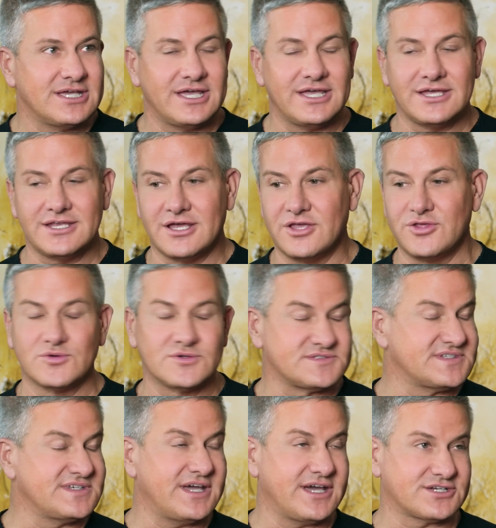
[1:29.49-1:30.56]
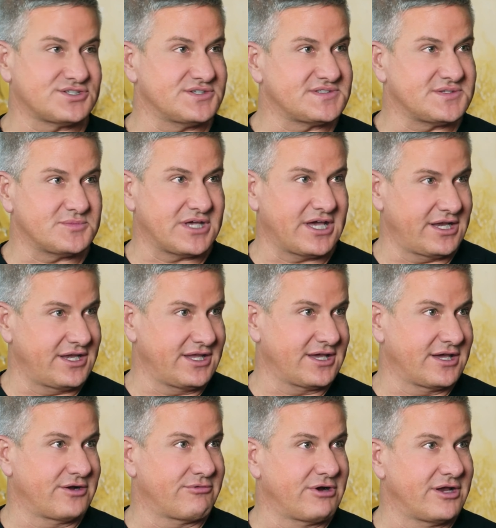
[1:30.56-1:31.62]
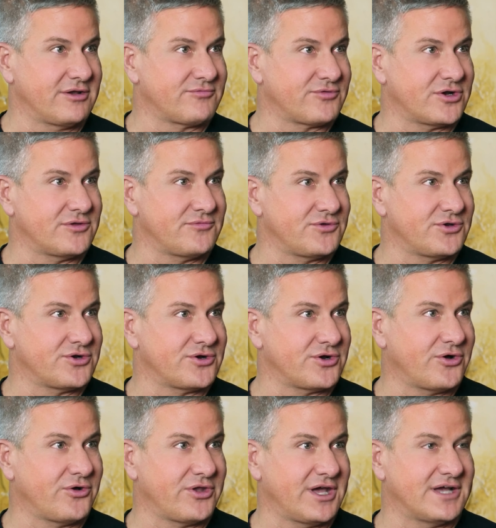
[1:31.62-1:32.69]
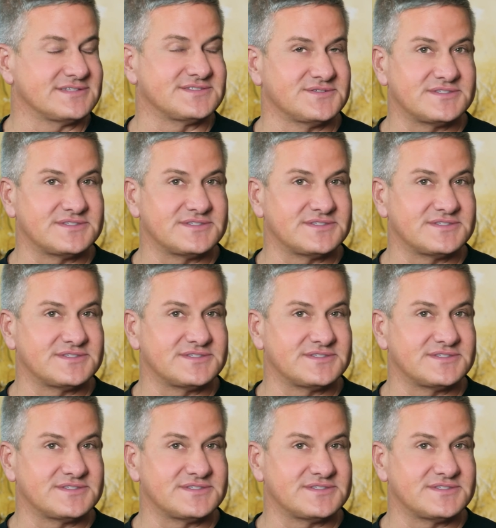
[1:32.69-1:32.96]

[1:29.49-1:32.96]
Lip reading: and you'll see actually some tightening kind of right in front of your own eyes.